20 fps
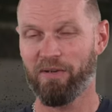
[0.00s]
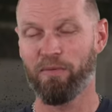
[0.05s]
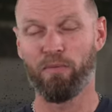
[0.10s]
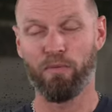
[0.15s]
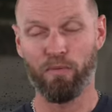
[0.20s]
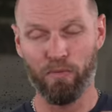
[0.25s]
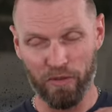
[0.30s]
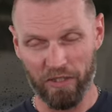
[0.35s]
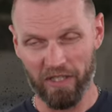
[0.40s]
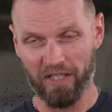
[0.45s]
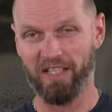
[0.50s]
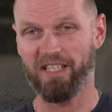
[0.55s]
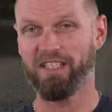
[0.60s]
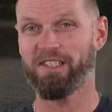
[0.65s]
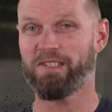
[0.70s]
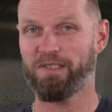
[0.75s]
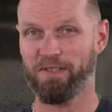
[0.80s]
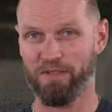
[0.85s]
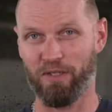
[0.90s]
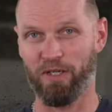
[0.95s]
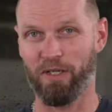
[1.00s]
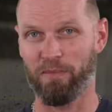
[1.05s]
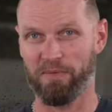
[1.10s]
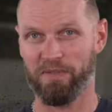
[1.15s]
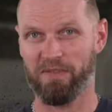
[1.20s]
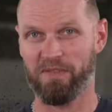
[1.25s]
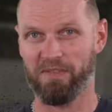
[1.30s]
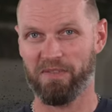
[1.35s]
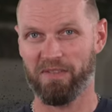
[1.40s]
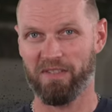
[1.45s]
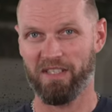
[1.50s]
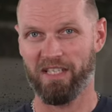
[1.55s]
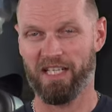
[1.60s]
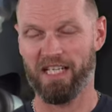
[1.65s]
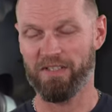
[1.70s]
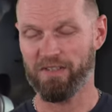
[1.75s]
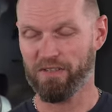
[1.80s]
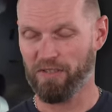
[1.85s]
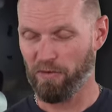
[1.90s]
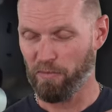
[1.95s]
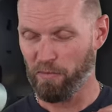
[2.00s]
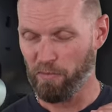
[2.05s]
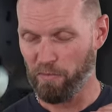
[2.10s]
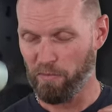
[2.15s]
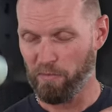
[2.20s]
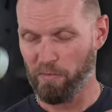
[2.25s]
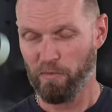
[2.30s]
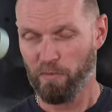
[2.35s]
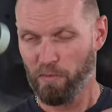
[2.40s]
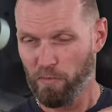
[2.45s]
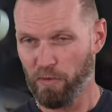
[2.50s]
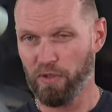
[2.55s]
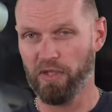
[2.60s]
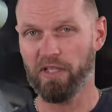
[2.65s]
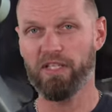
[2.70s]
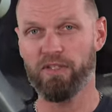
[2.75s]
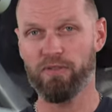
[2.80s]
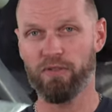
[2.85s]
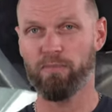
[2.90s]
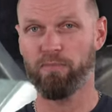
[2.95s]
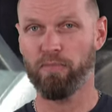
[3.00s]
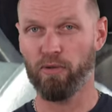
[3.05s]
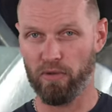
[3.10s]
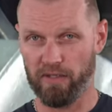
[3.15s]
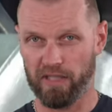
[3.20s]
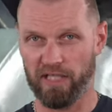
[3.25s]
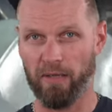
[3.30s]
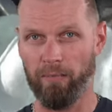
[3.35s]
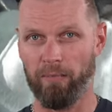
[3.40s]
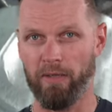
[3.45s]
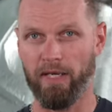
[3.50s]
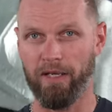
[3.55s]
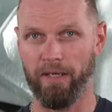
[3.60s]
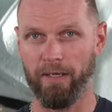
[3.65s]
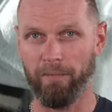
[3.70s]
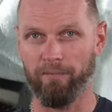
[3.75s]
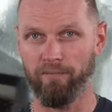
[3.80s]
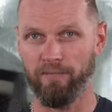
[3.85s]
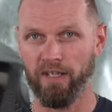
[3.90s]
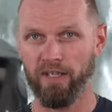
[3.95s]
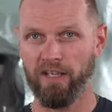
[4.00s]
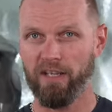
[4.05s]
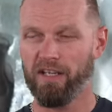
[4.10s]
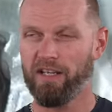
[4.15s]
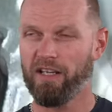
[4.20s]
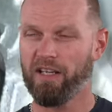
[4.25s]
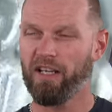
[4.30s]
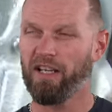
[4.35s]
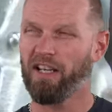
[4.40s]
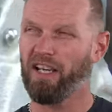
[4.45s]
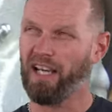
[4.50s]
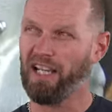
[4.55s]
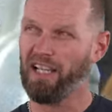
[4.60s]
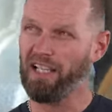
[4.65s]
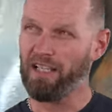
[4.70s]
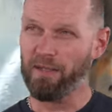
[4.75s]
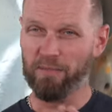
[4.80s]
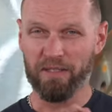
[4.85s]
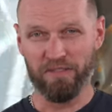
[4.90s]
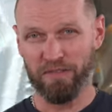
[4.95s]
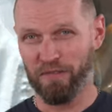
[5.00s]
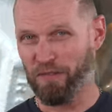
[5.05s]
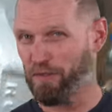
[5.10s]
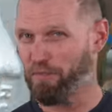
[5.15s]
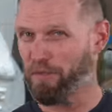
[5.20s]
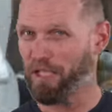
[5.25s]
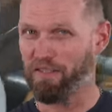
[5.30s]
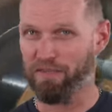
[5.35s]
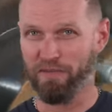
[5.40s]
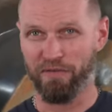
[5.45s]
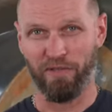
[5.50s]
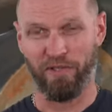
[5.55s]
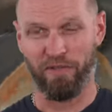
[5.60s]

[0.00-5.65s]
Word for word: really stops it's got really good pulling up power. A little bit too much for